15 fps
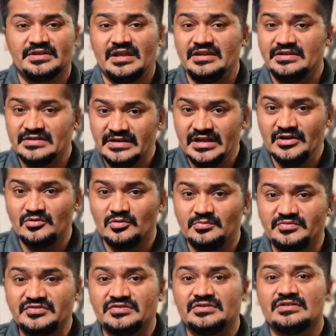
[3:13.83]
In clean
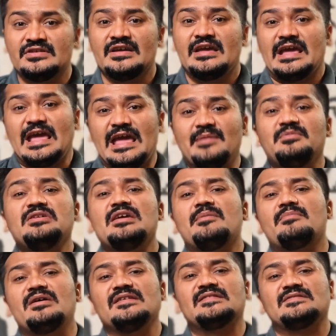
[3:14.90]
rooms,
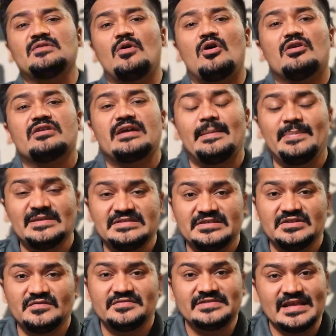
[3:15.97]
MEMS or
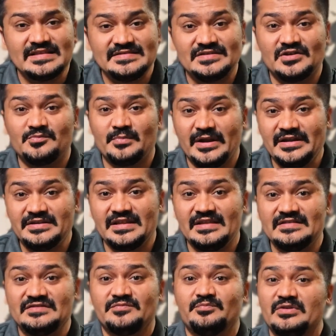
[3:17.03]
capacitive sensor
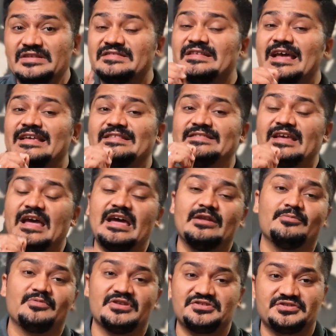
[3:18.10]
maintains precise air
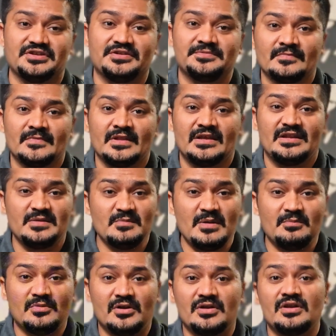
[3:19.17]
pressure.
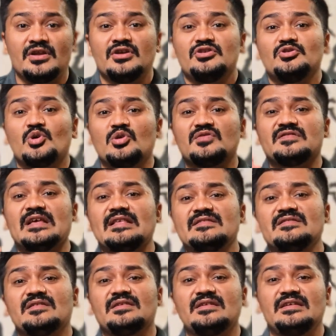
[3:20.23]
Remember, your
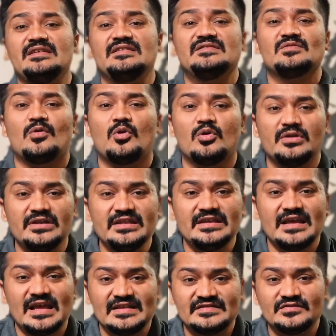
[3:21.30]
sensor is
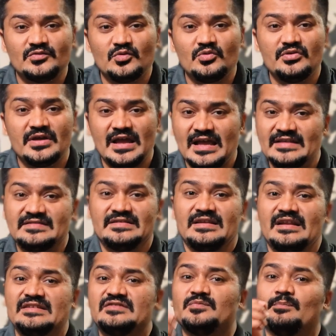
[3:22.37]
only as good as
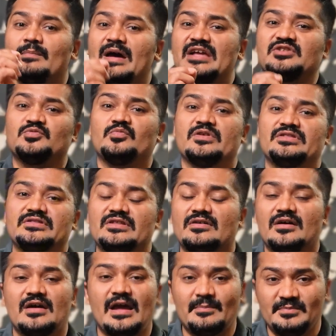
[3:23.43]
its match with
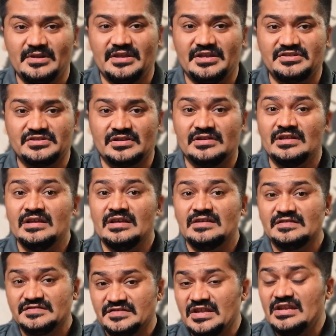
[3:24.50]
the application.
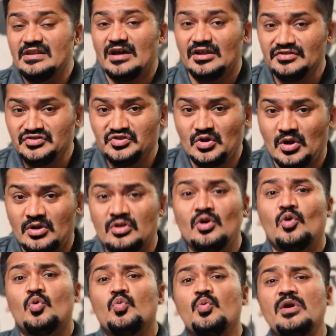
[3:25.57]
Still unsure
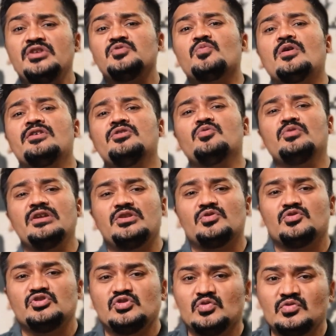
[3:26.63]
which one you need
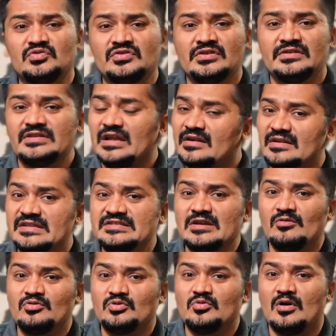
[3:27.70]
to choose, then reach
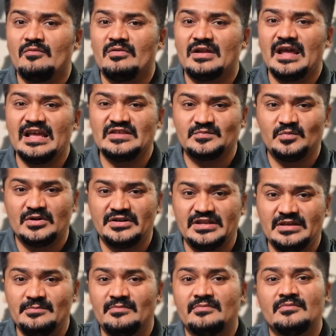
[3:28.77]
out to our expert
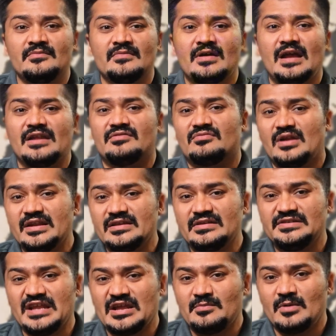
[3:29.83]
team at
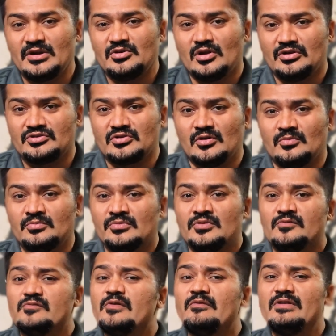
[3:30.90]
radicaltechmart.com.
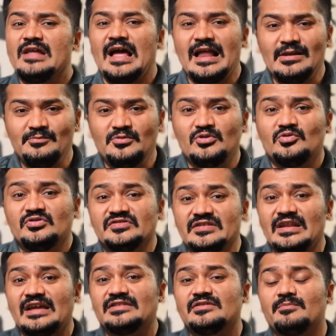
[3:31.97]
We will help you to
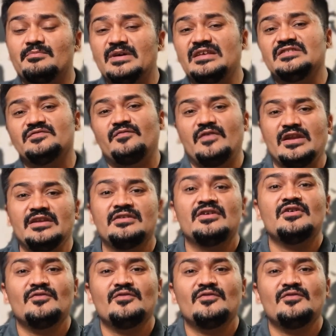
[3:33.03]
select the best fit